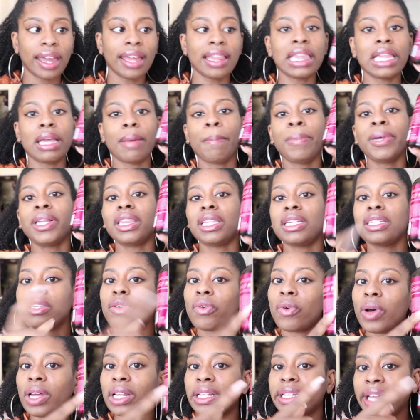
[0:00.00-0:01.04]
and then put this
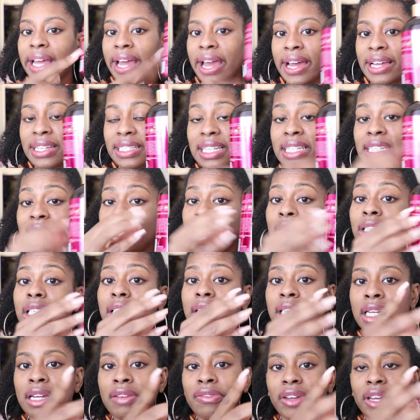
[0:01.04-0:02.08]
on last. It's still a
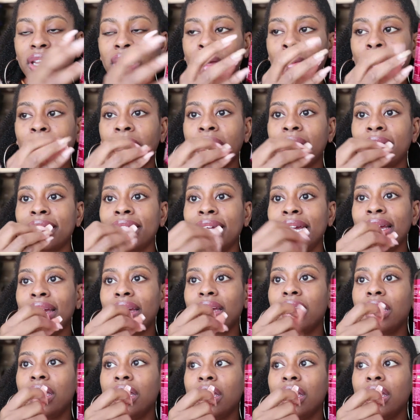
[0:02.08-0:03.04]
leave-in, but I think